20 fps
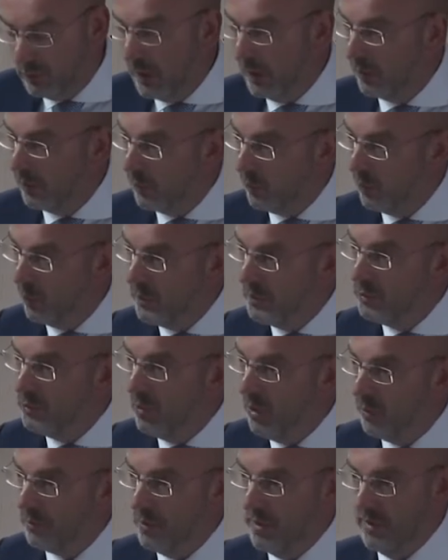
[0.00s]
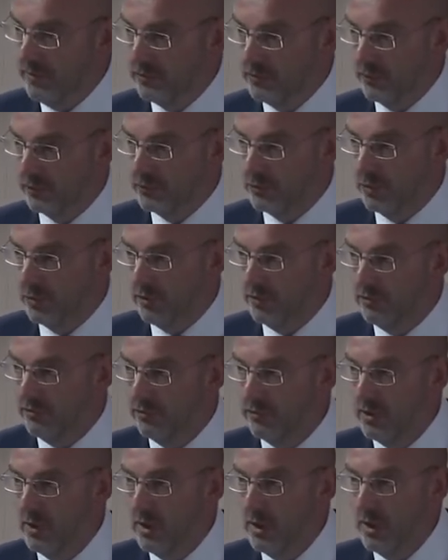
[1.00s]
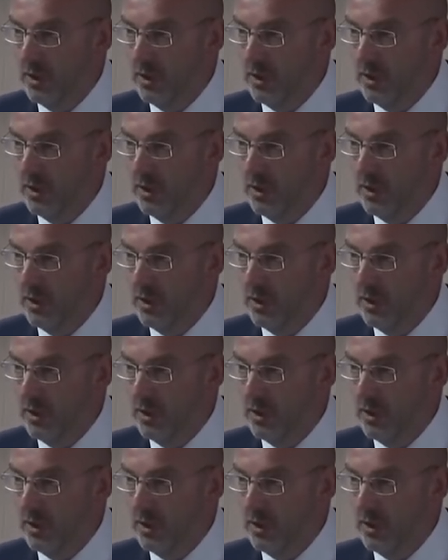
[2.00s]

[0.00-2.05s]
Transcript: But we do our best, of course.